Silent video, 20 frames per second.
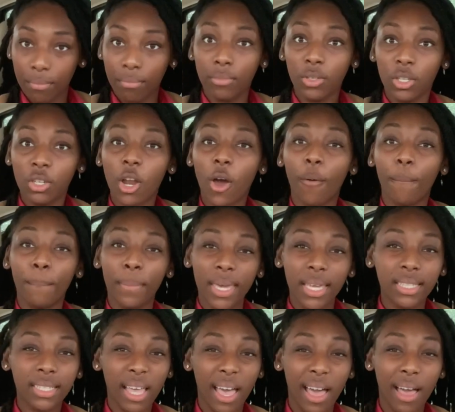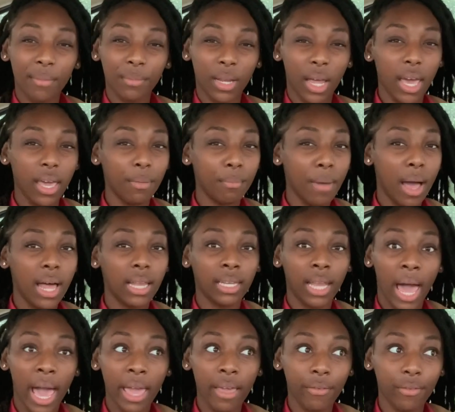you know, me time, like my
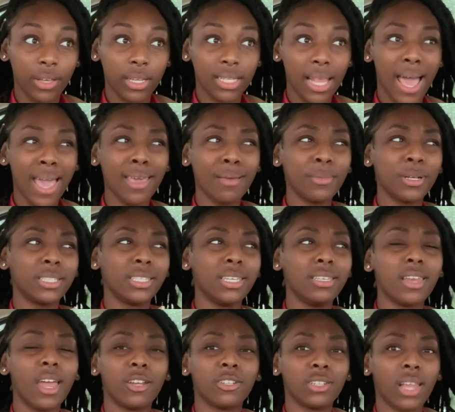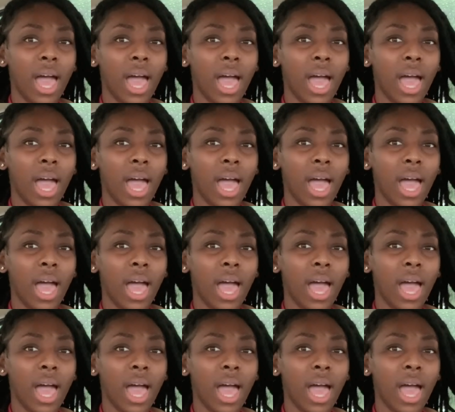life, because I am a teenager.